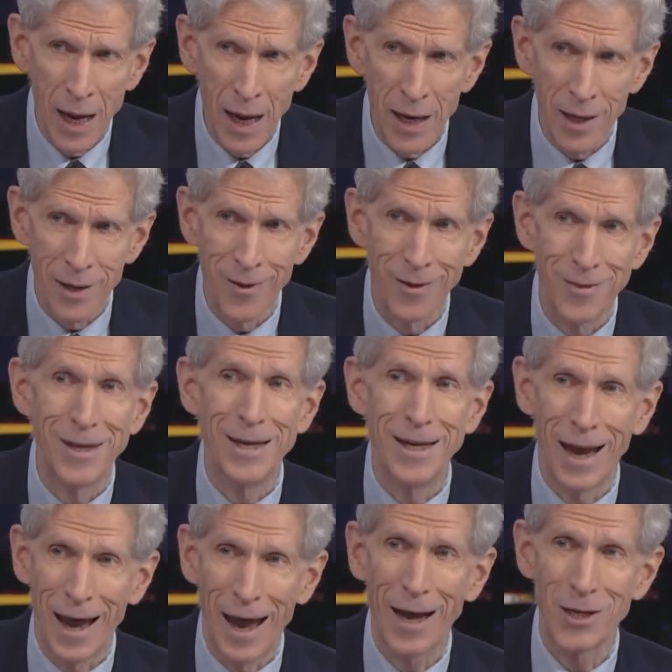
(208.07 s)
day that
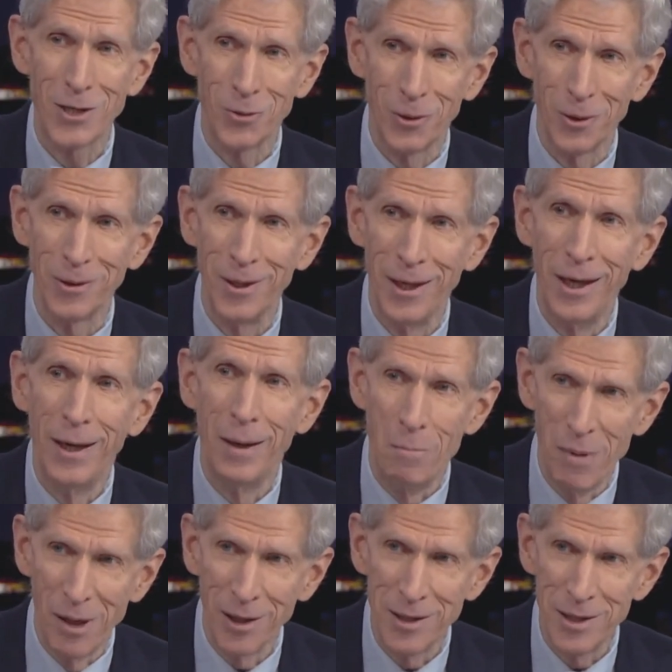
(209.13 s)
the actual
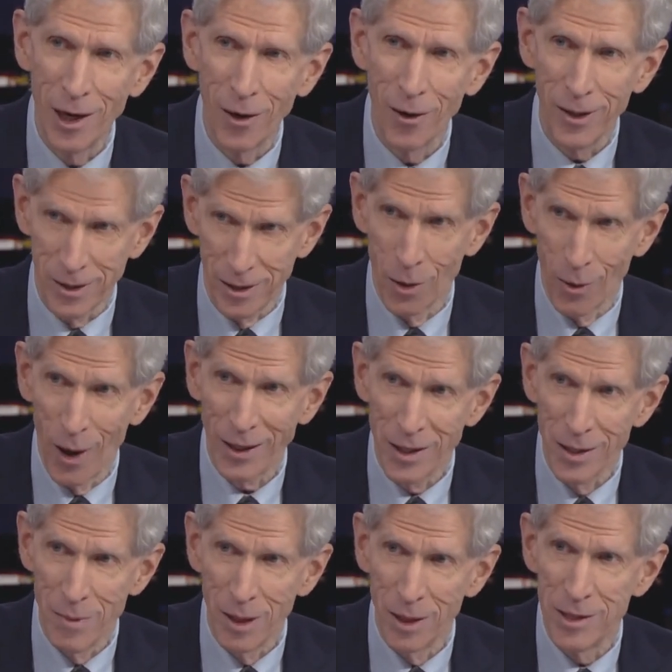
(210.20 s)
military, the
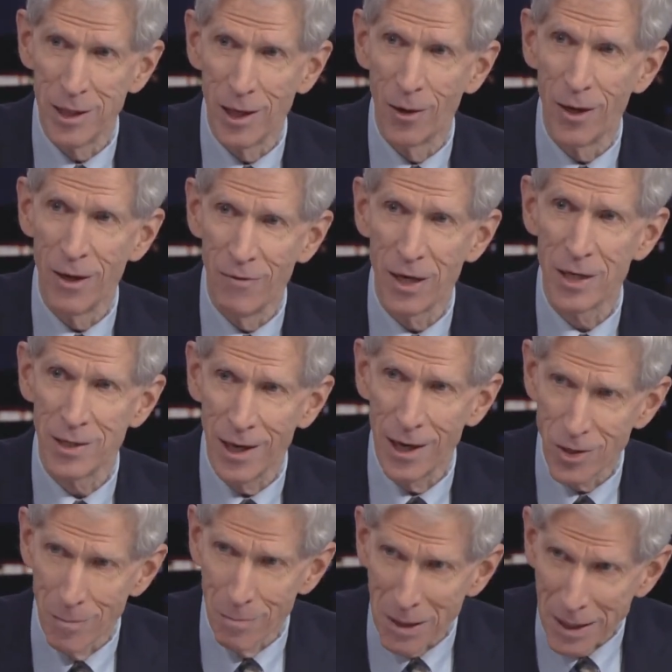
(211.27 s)
Iraqi military
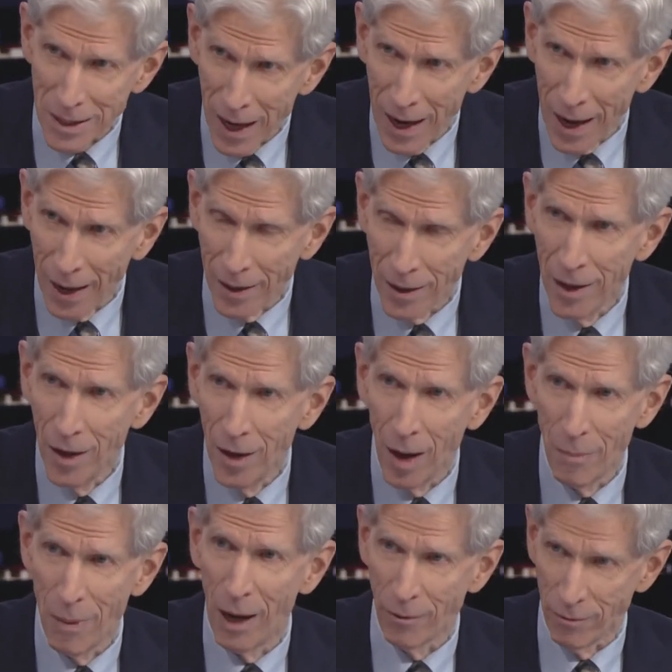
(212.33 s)
investigation began
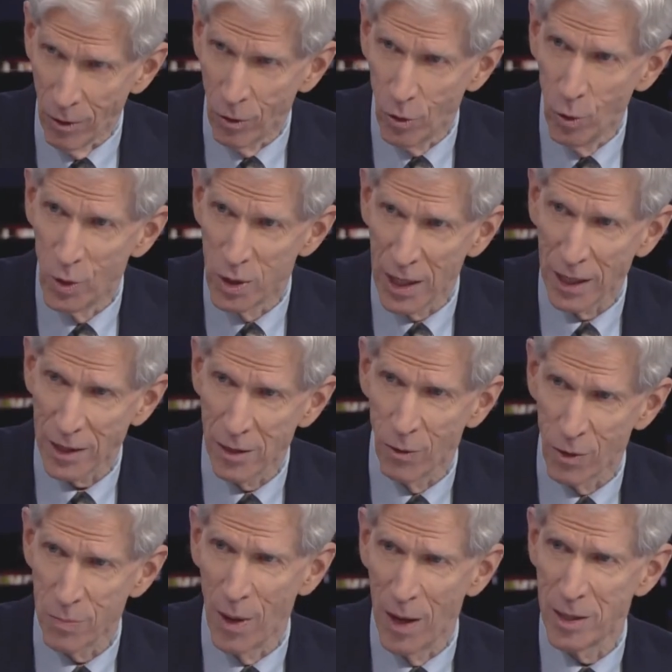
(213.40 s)
about who was actually
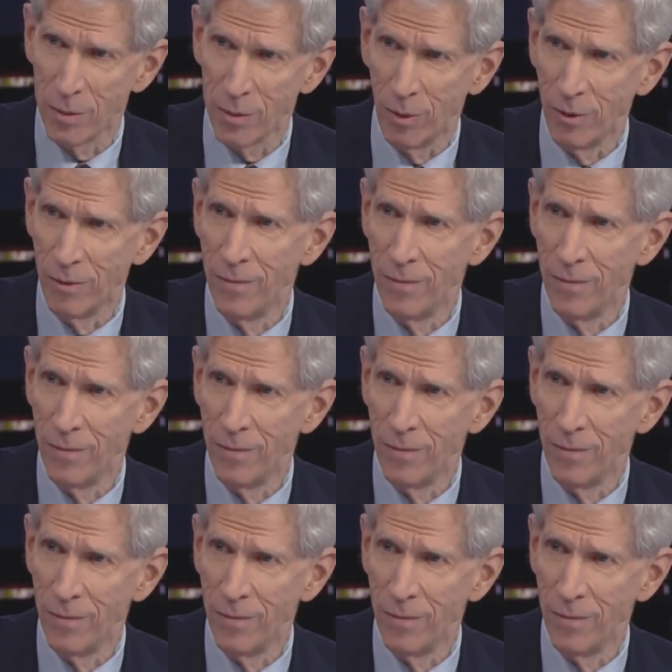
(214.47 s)
responsible.